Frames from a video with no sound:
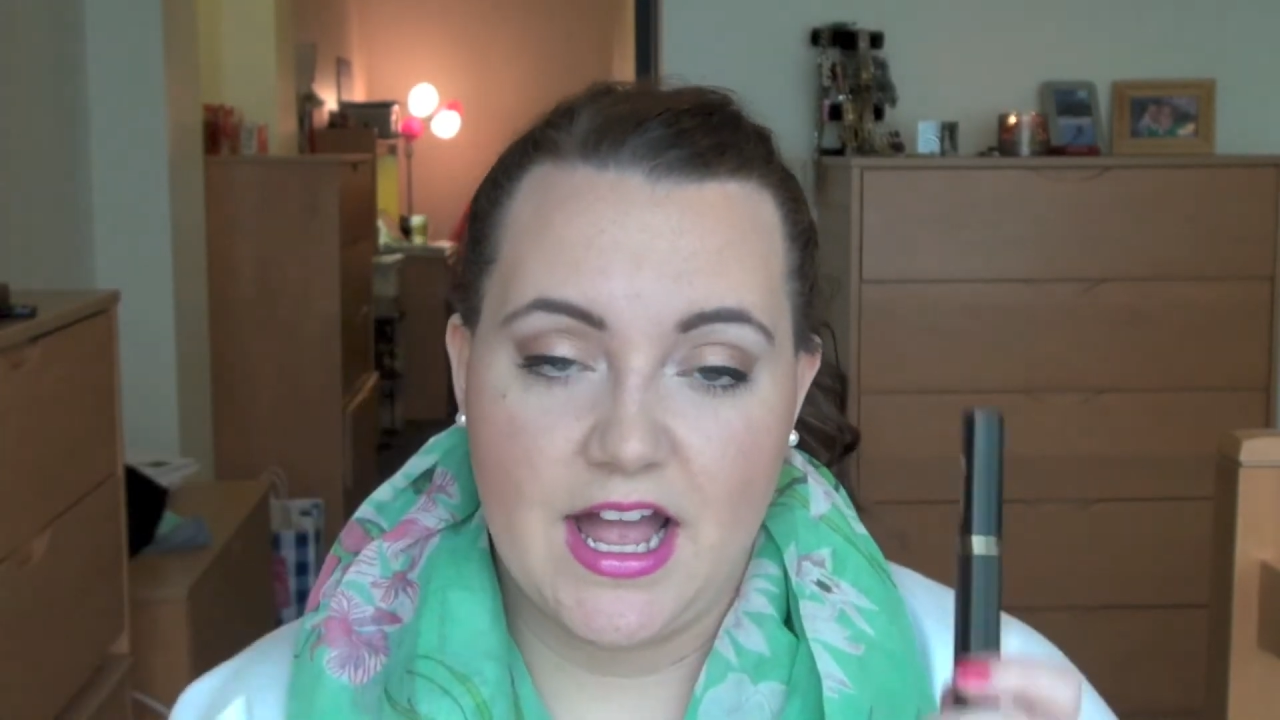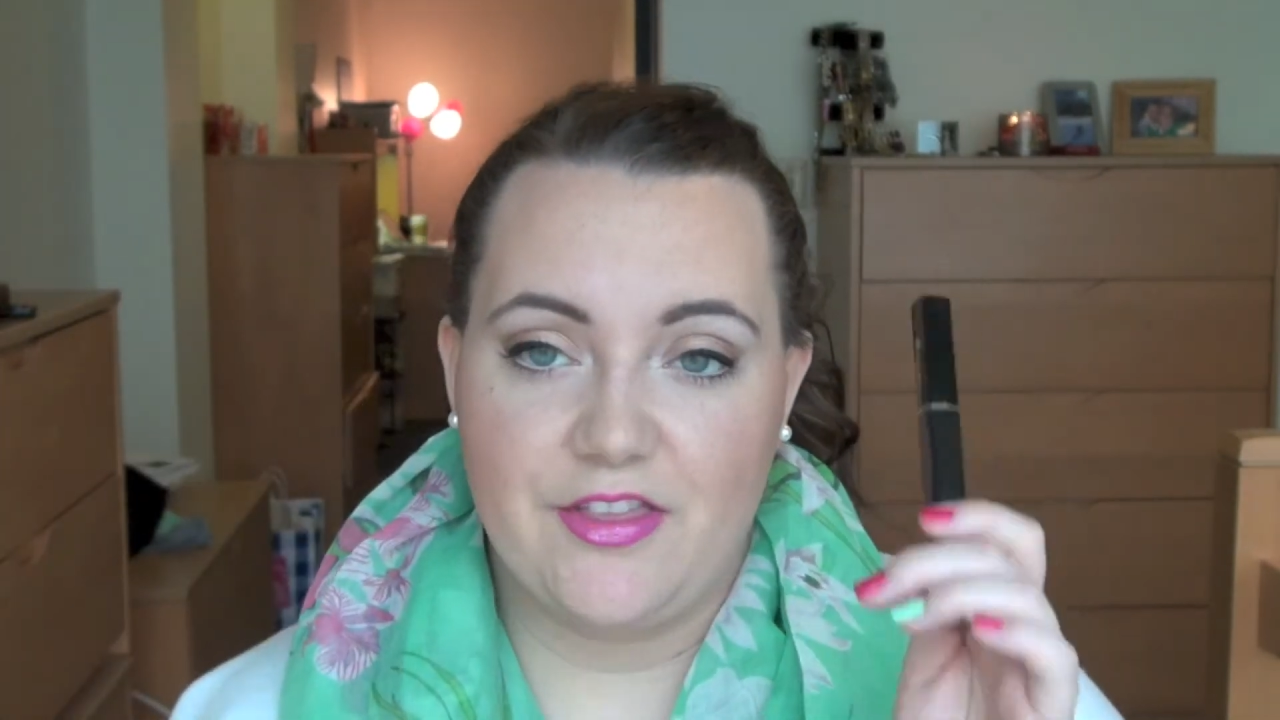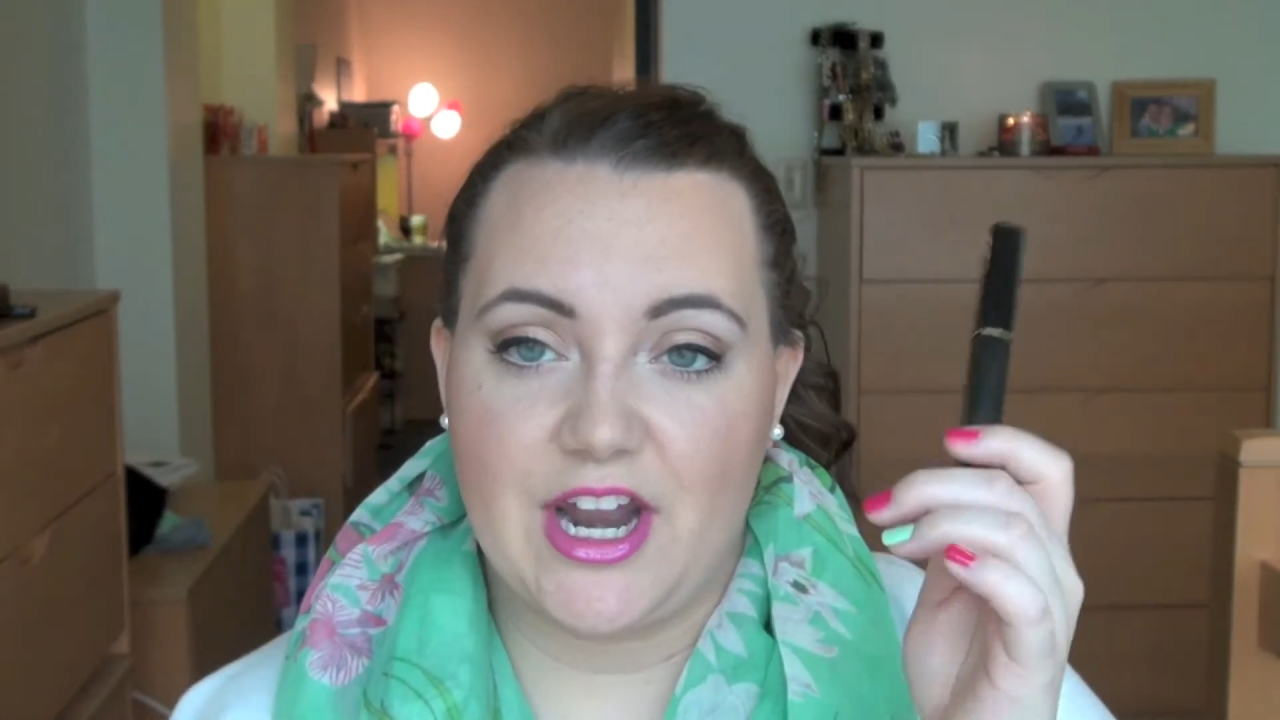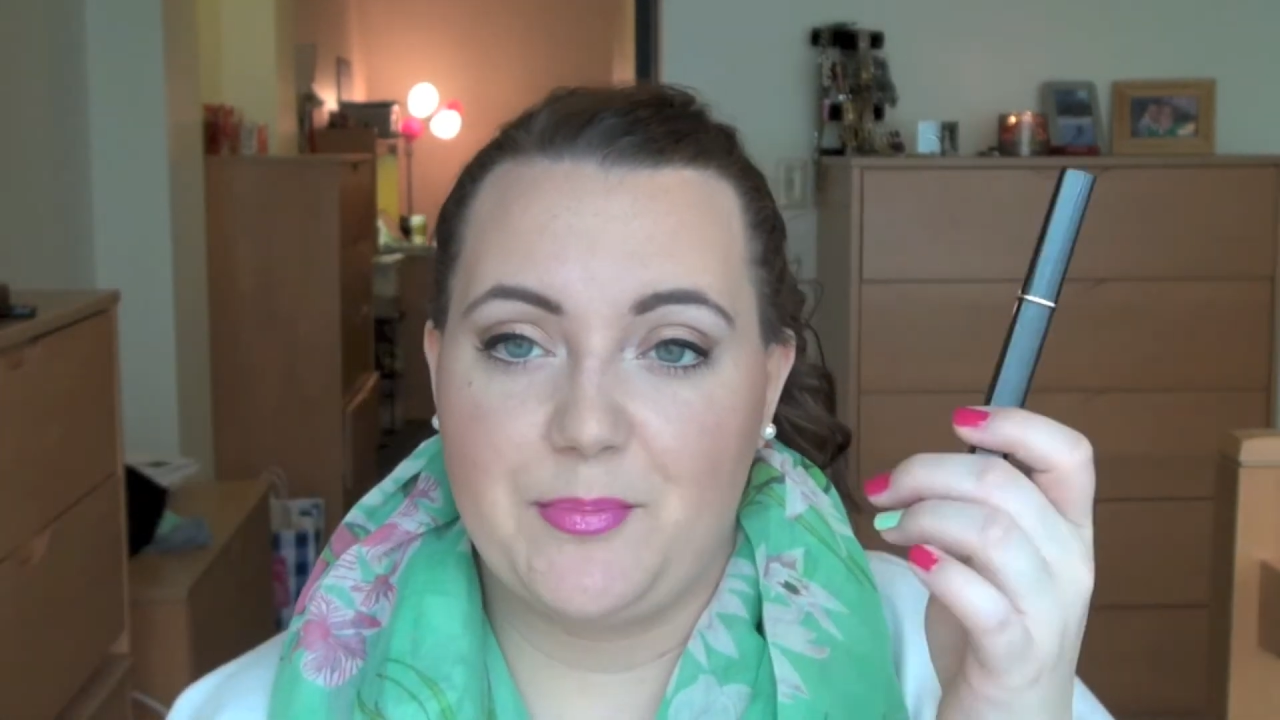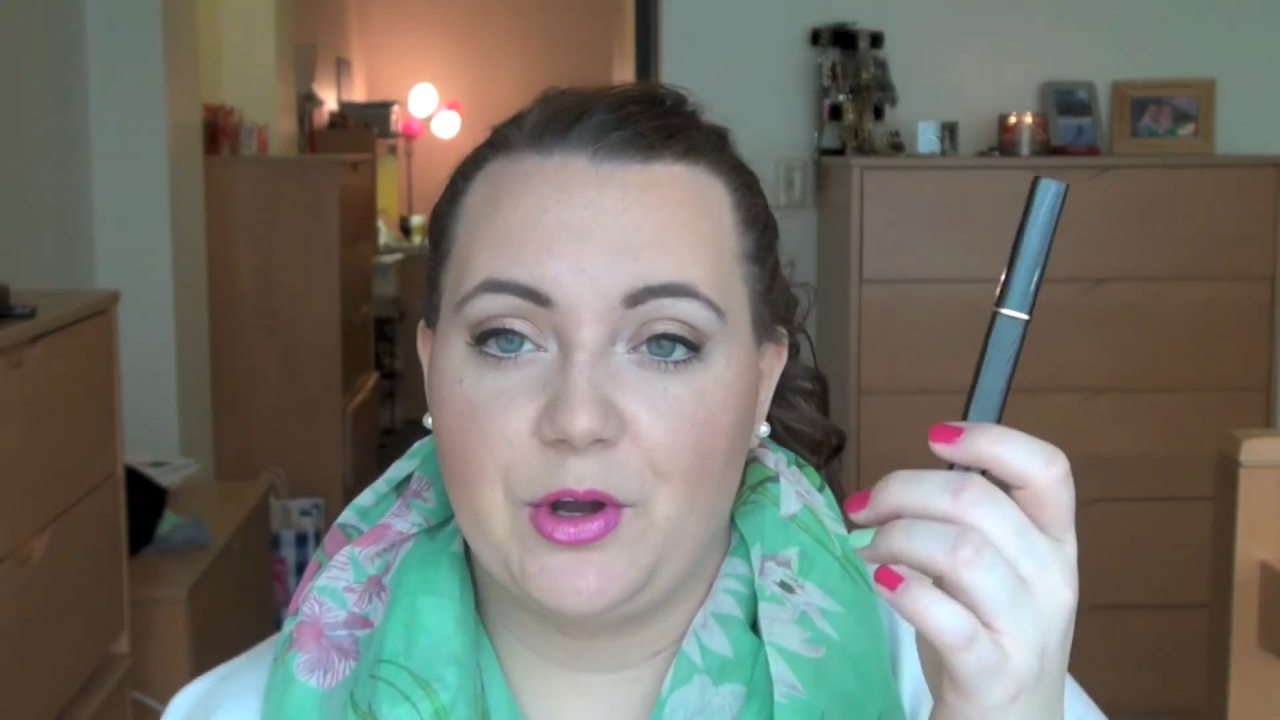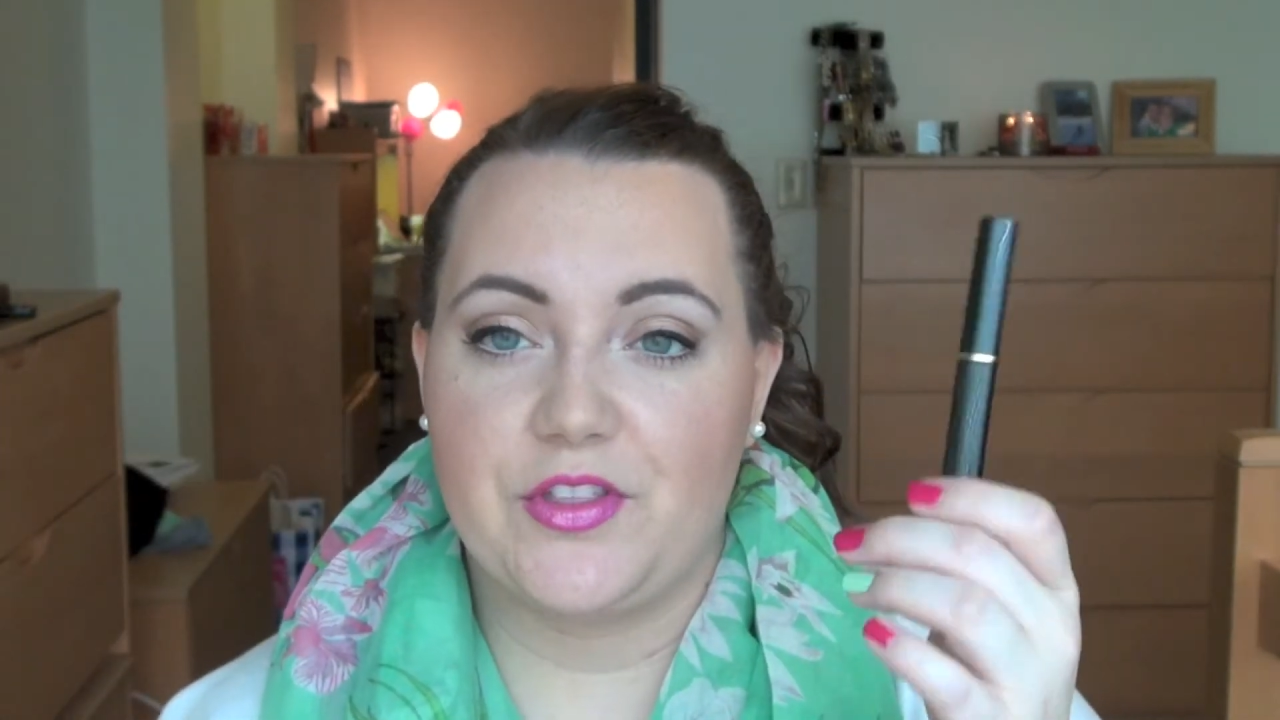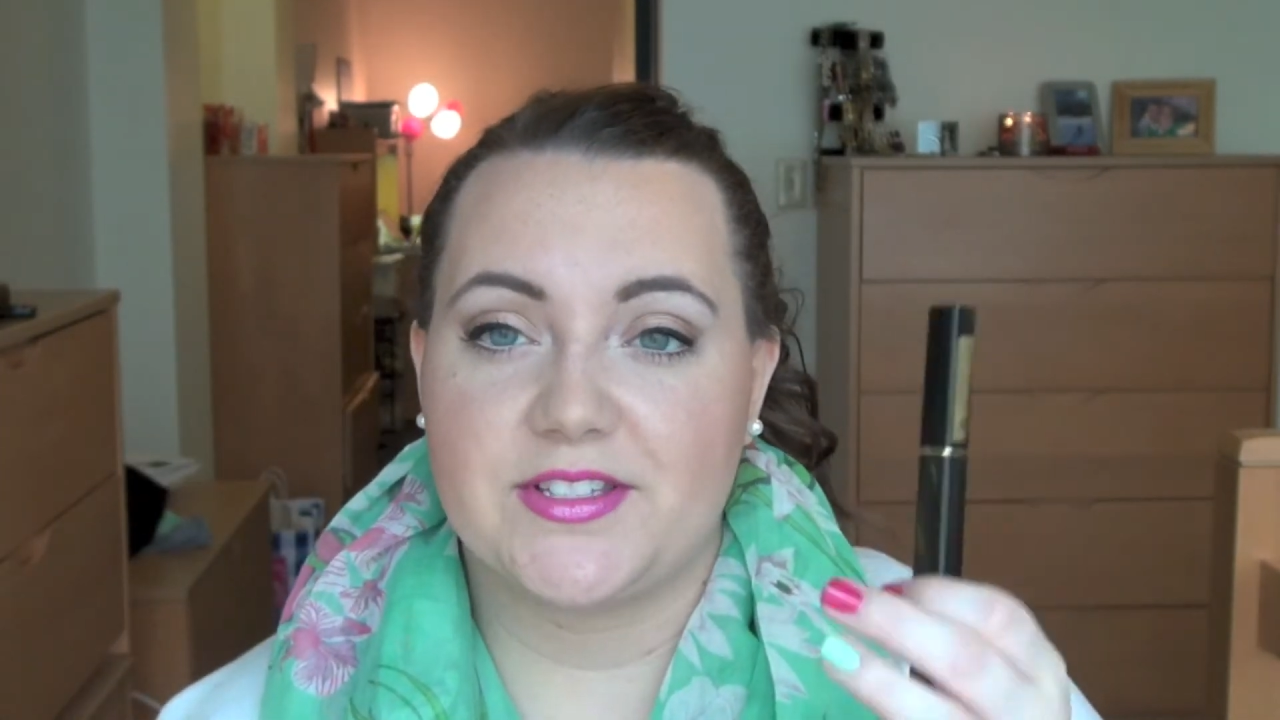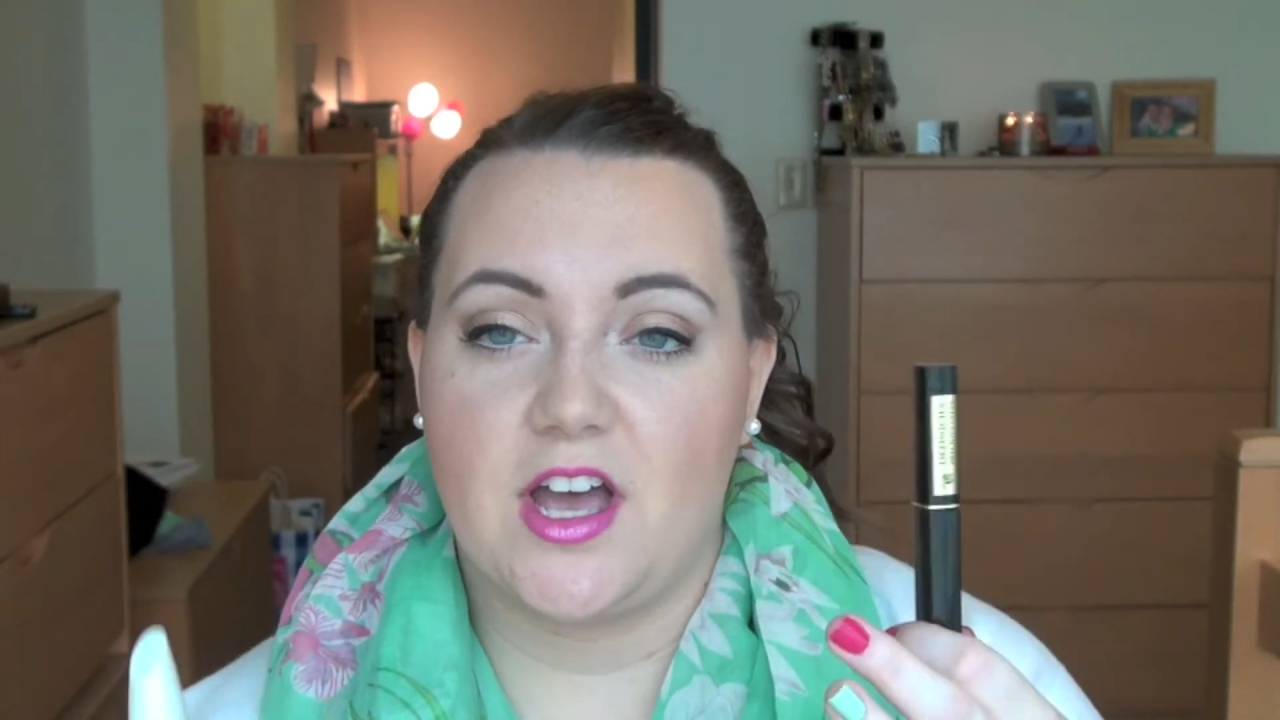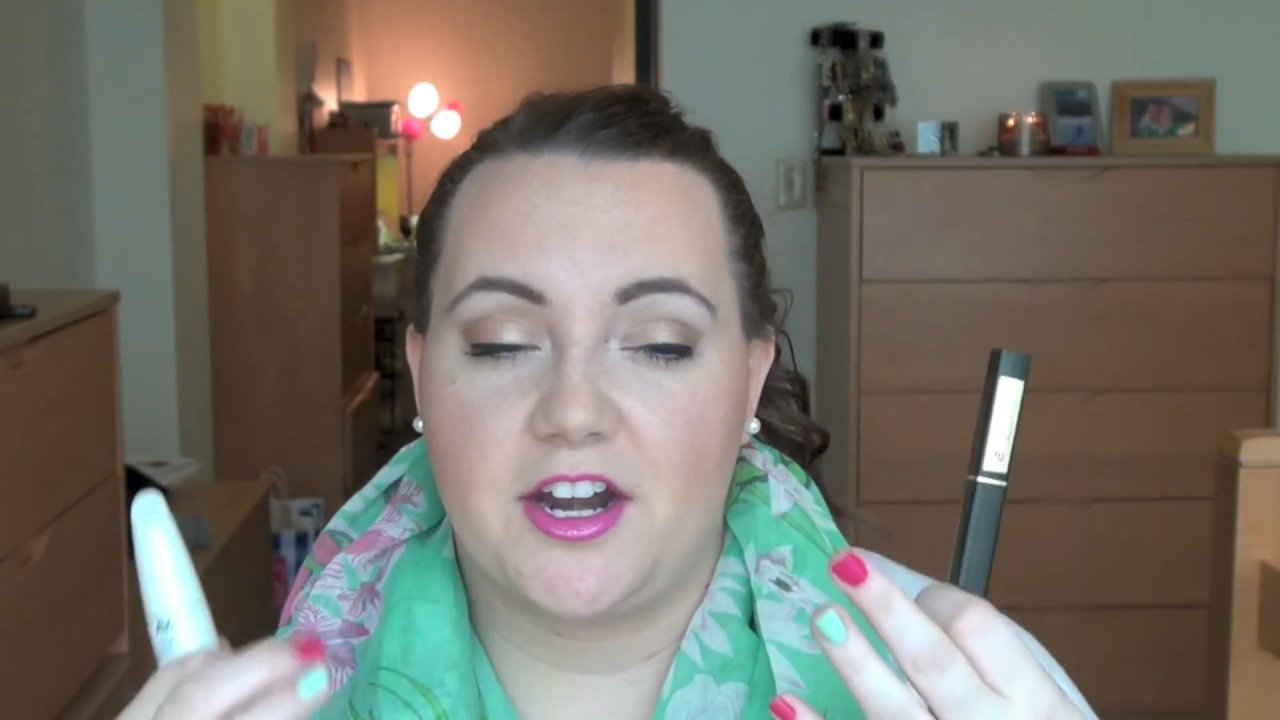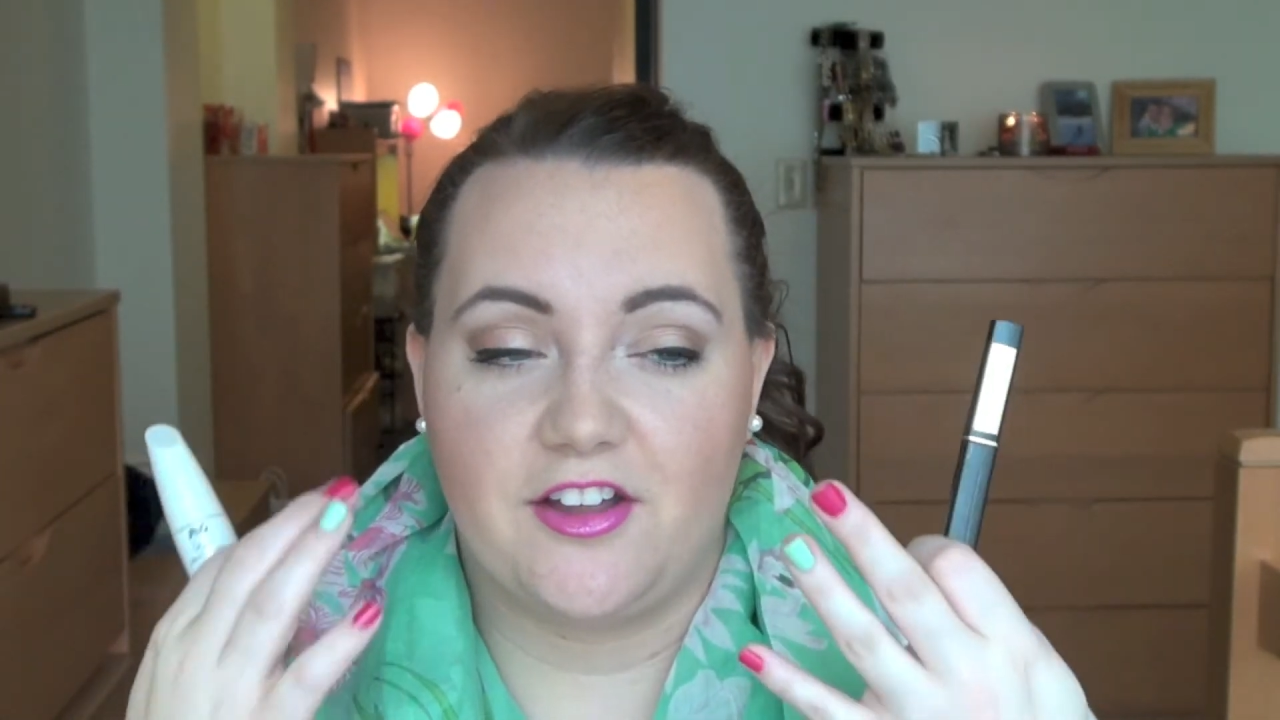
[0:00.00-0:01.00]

and then I put this on,